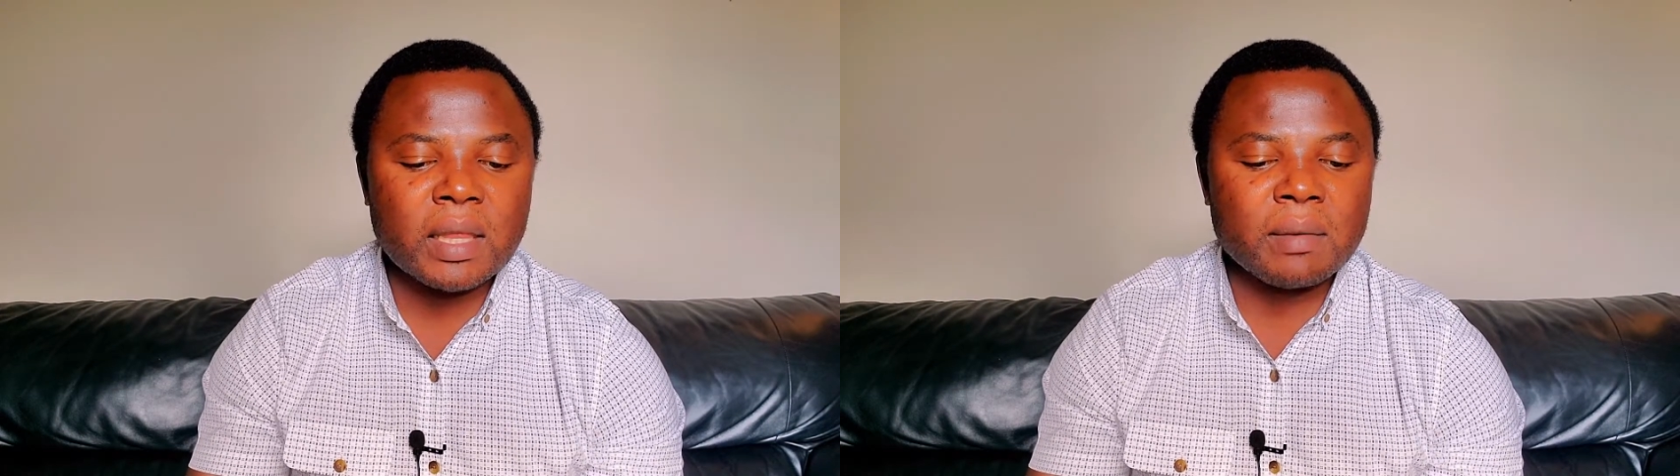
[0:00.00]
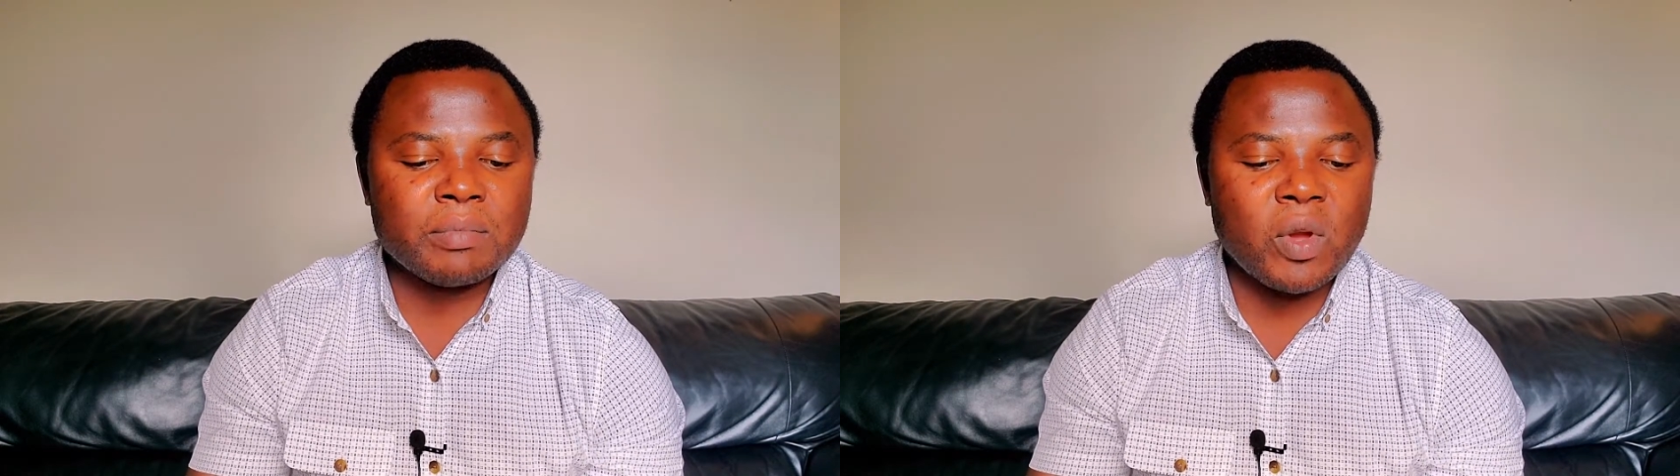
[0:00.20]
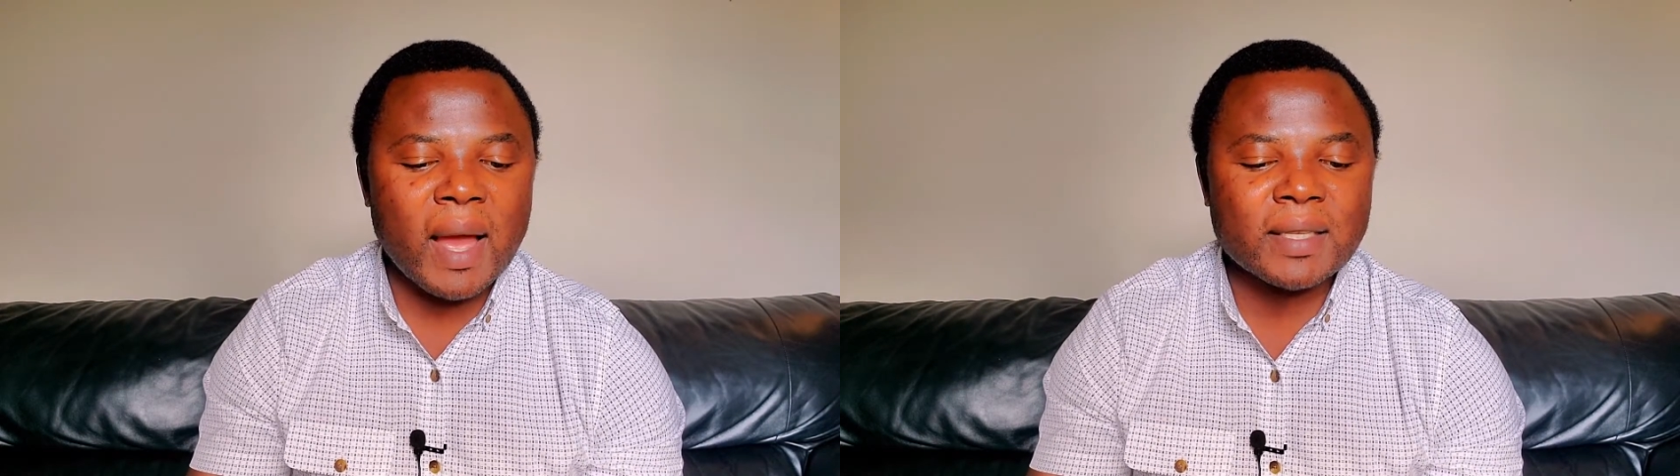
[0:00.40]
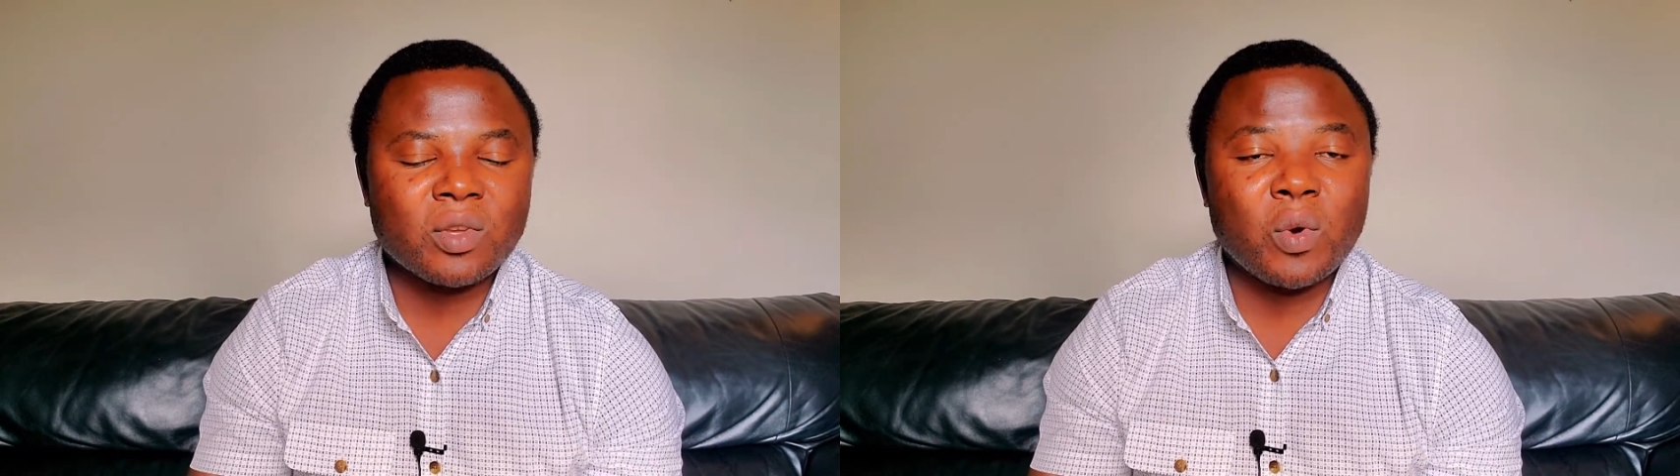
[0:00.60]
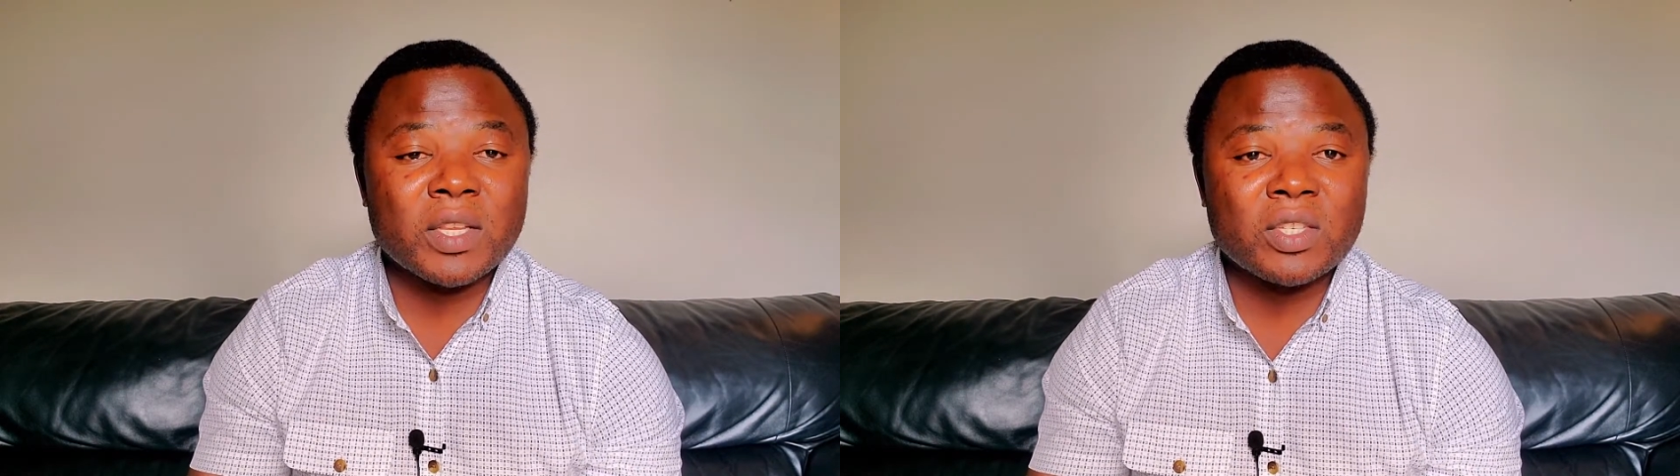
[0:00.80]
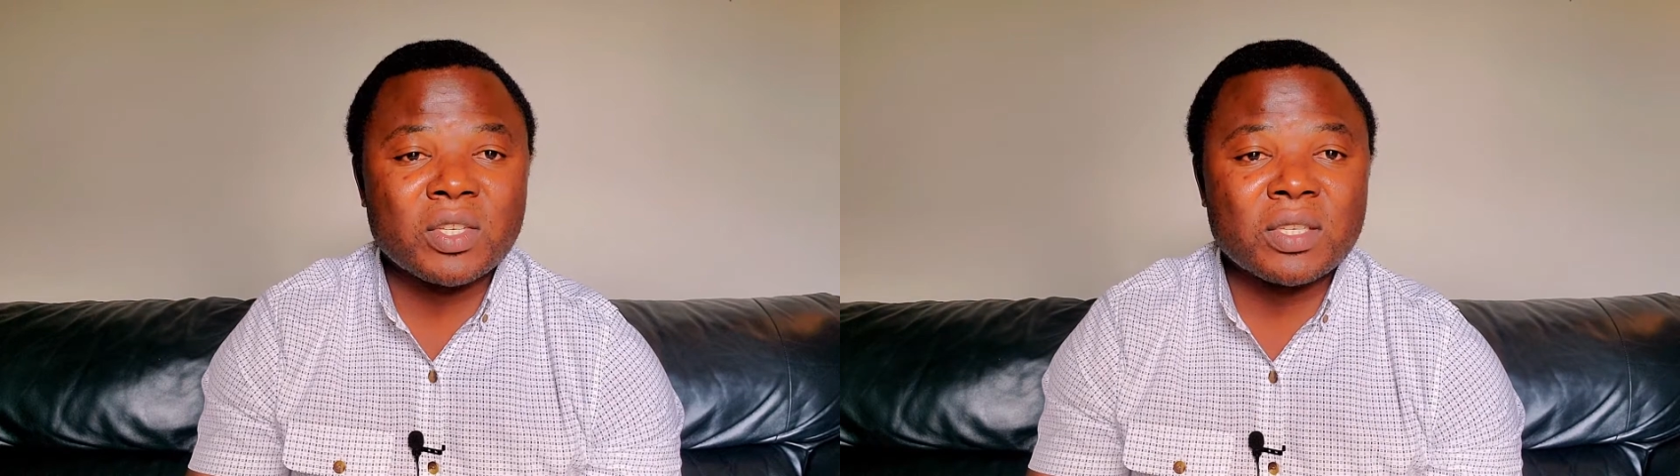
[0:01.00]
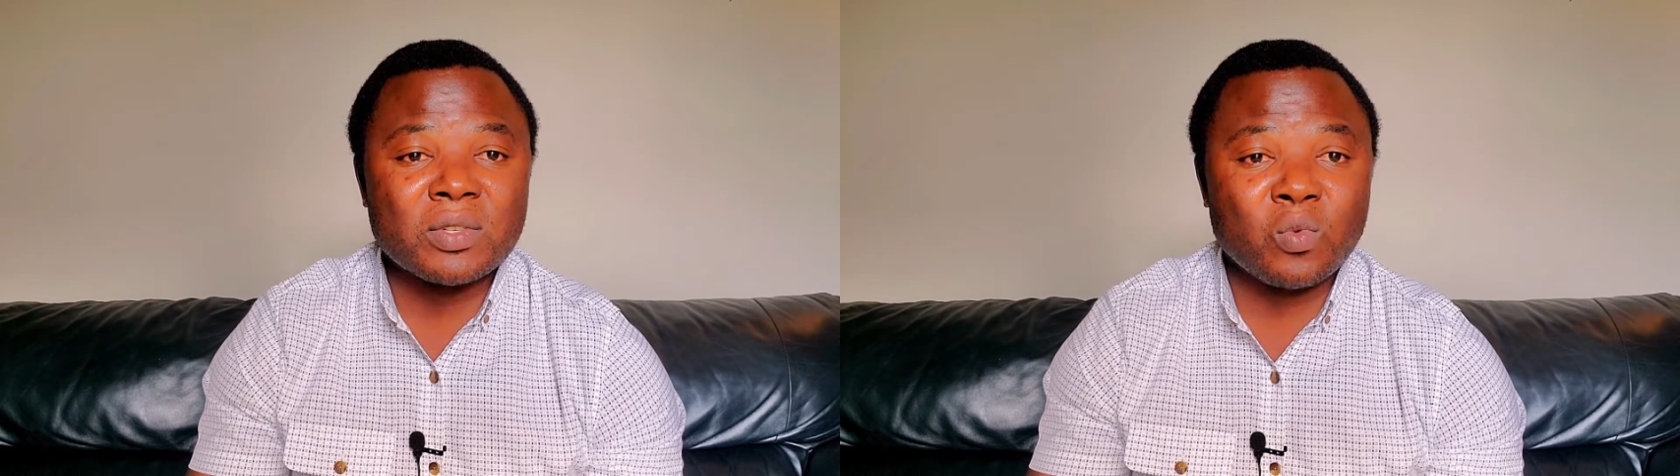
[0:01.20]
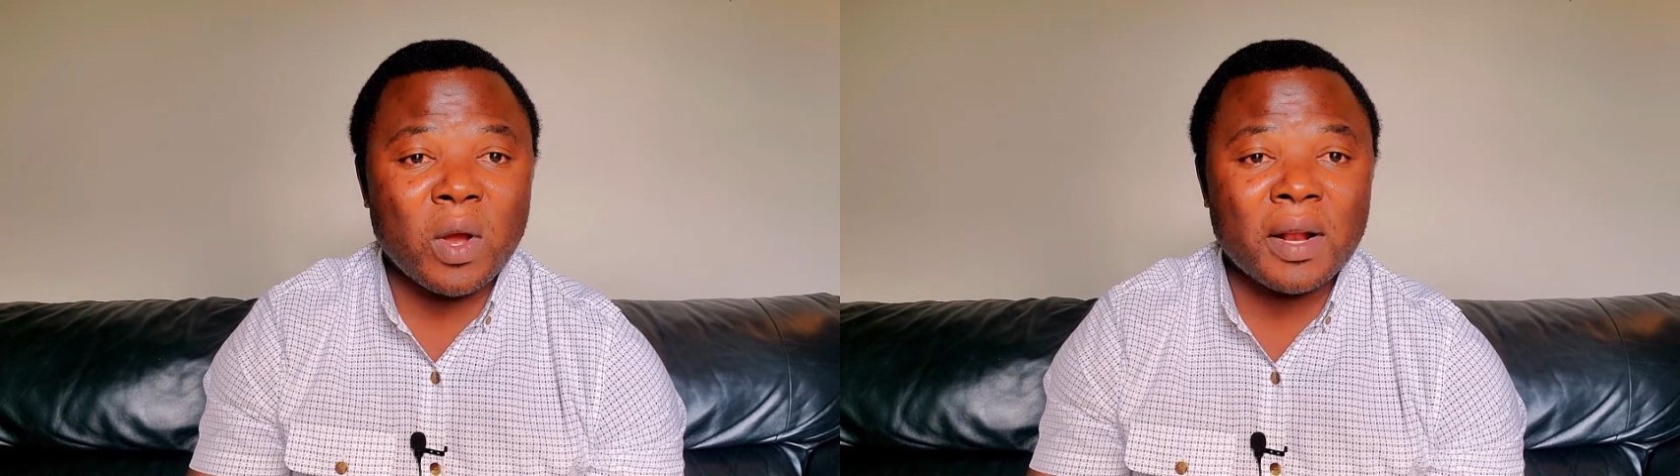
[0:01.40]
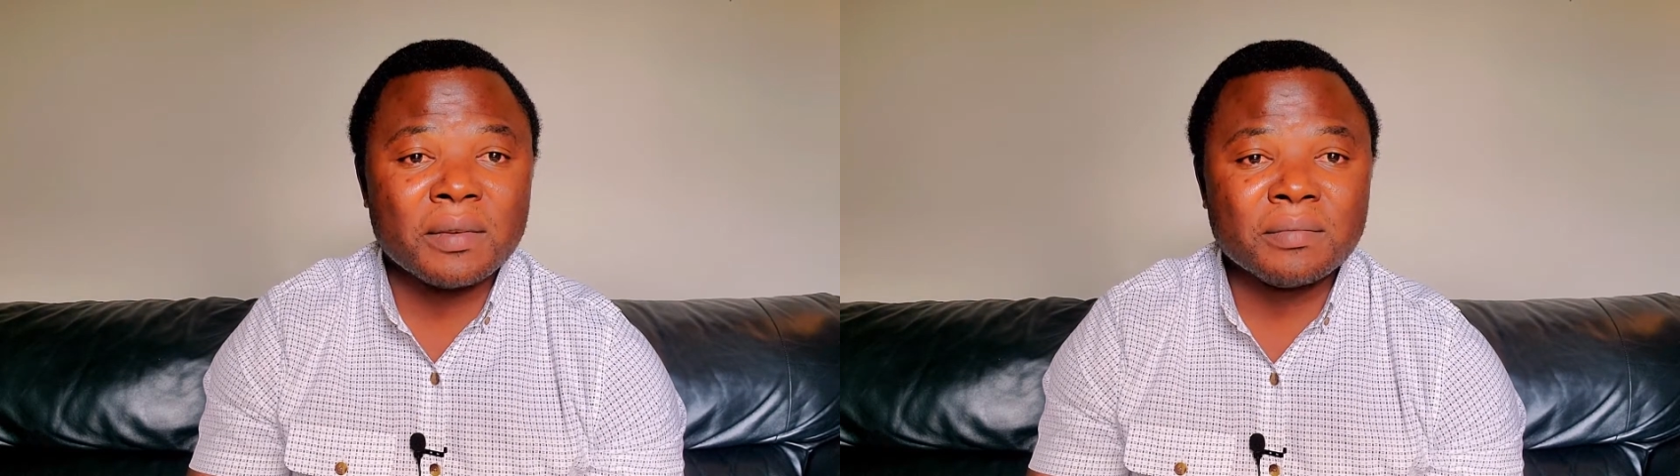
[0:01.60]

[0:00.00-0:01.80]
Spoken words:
them to ask questions as well,